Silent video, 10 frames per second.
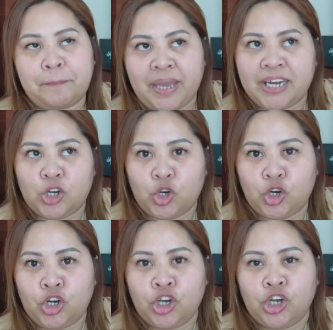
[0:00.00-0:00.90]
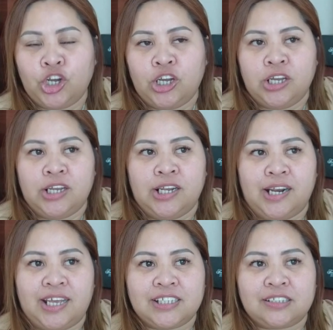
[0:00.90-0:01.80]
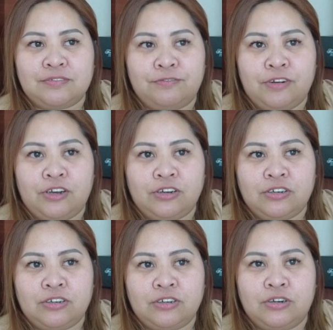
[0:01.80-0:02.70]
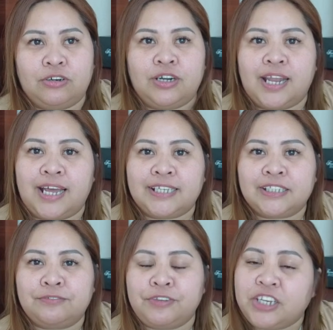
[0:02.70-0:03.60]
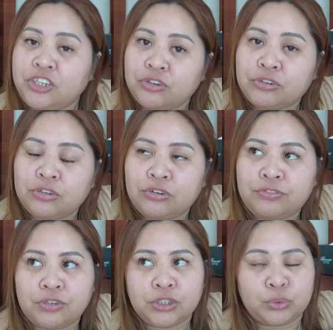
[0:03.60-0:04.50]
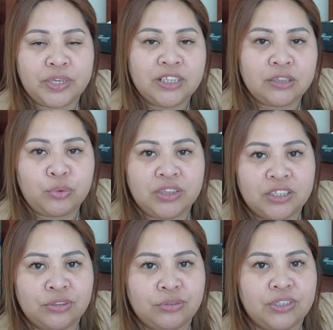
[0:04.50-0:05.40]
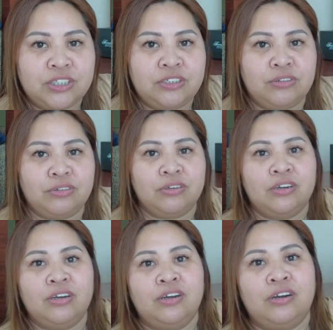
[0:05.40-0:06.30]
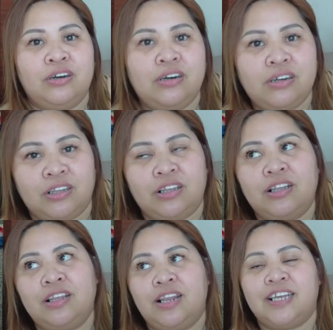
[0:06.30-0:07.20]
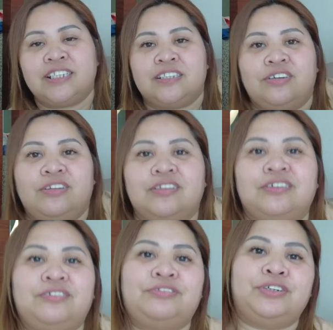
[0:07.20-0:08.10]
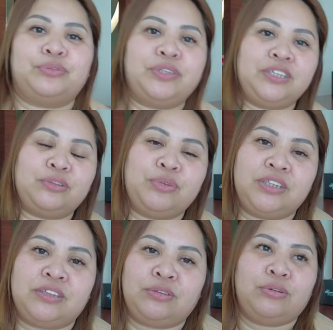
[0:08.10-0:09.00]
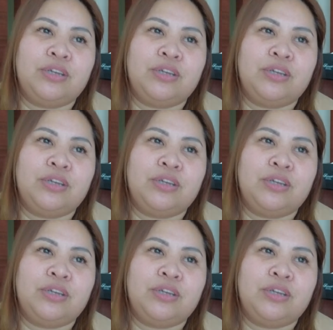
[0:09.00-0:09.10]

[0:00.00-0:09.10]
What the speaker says: Pero, last vlog or last video ko for 2022 is yung haul. Last haul ko for 2022.